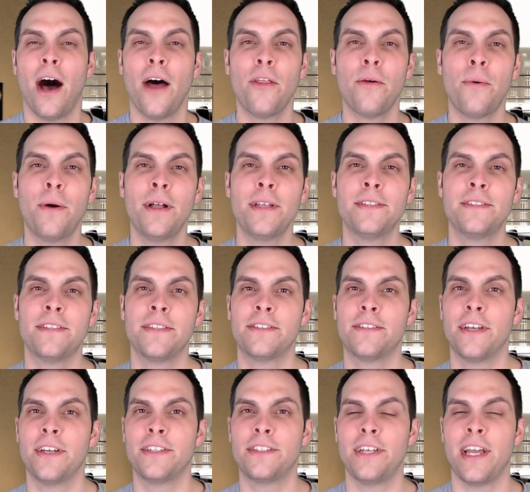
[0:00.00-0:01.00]
Other ones,
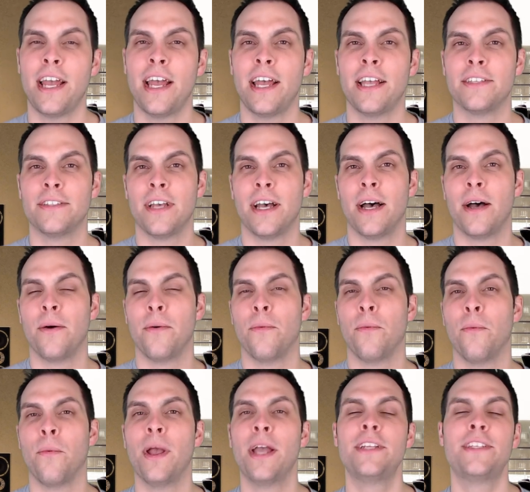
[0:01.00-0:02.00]
such as uh,
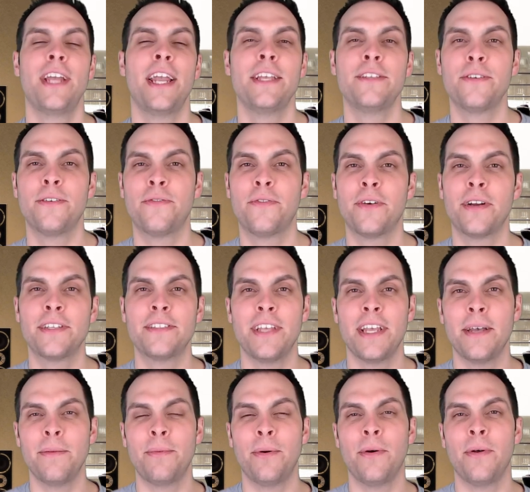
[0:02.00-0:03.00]
witch hazel, for
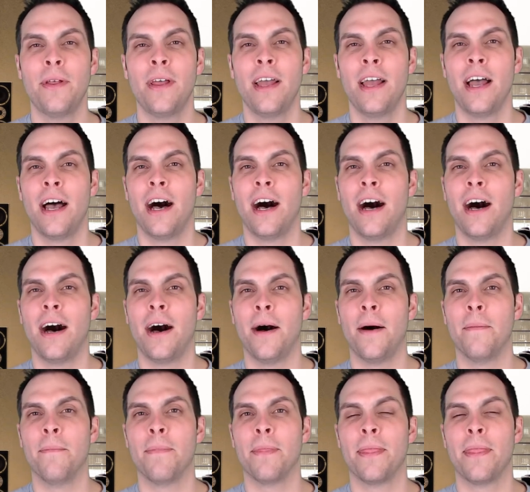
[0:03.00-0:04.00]
example,
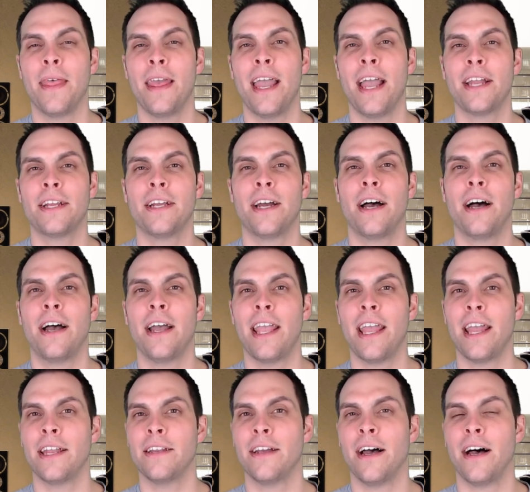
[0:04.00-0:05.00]
um, they uh,
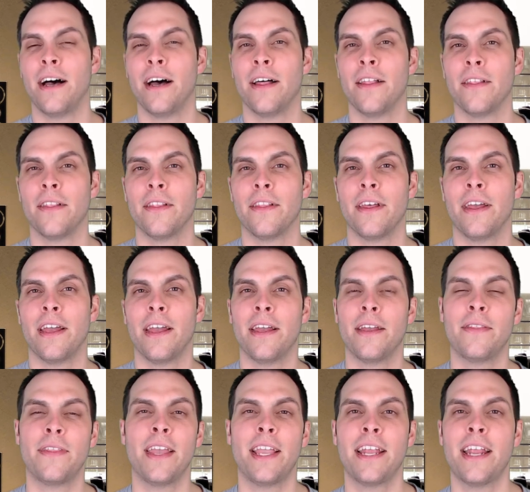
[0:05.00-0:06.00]
and uh,
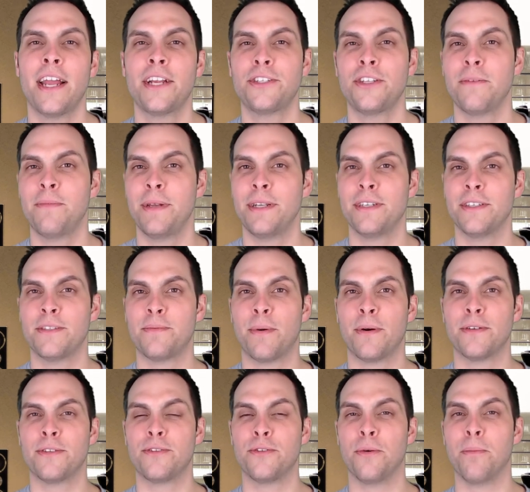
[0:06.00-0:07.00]
they can actually be
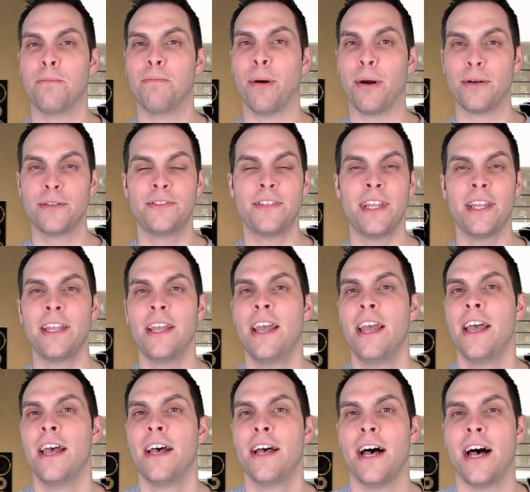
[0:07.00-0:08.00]
dispersed through bursting.
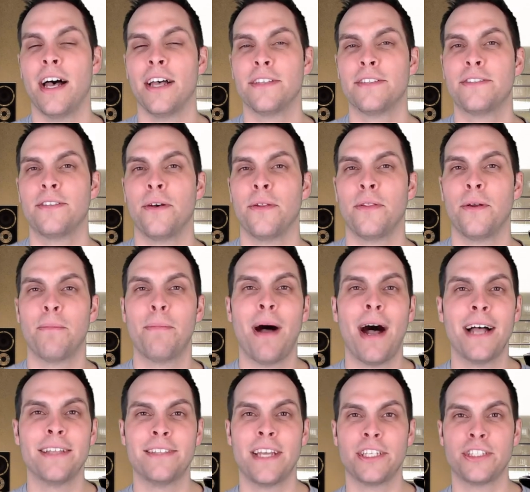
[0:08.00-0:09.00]
Uh, so their
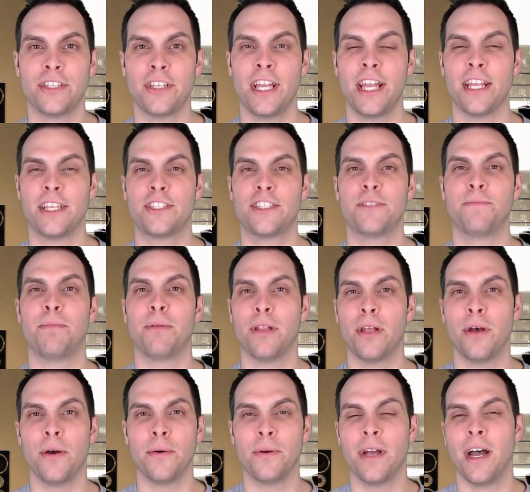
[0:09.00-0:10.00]
pods actually
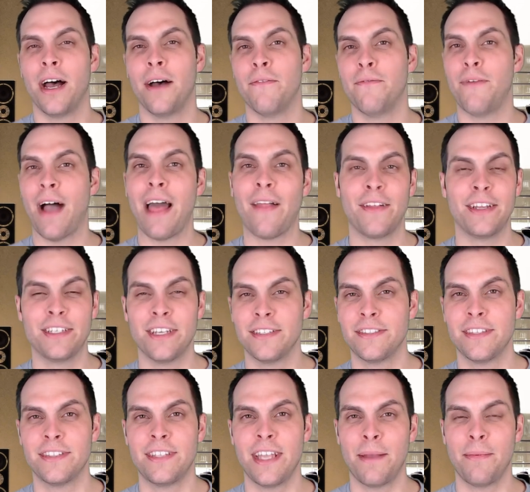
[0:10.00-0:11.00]
explode. Uh, violet
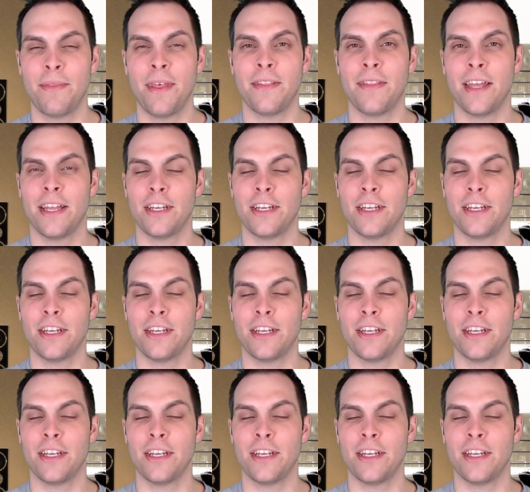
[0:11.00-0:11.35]
does the same thing.